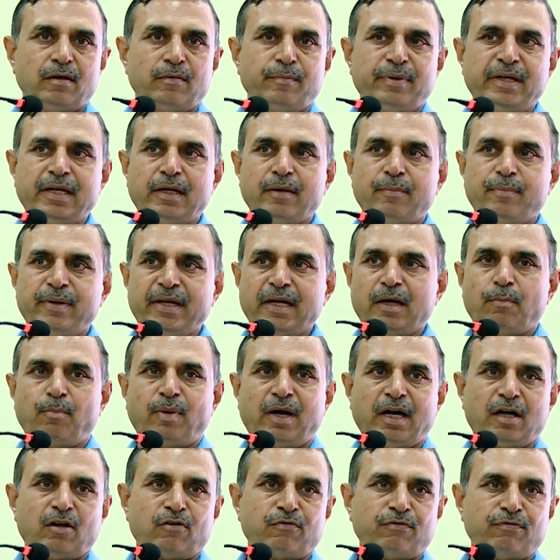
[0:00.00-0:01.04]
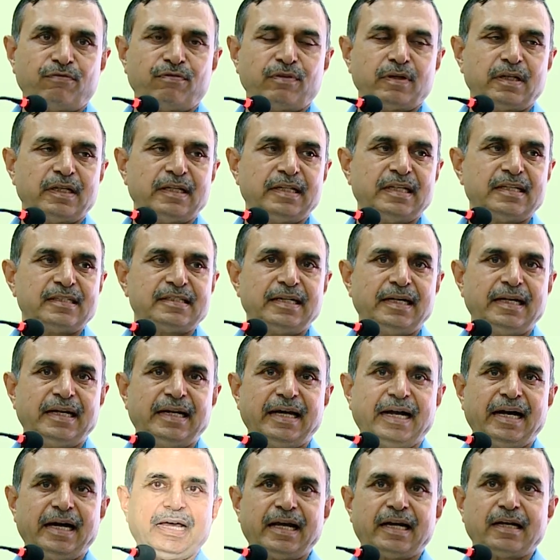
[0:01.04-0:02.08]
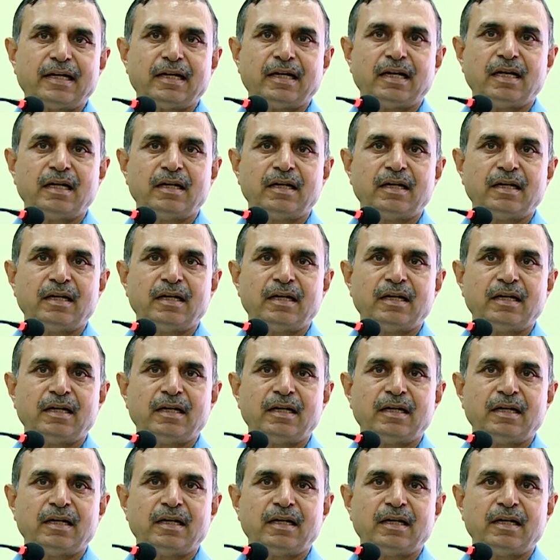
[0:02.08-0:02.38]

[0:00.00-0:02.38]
be a part of this entire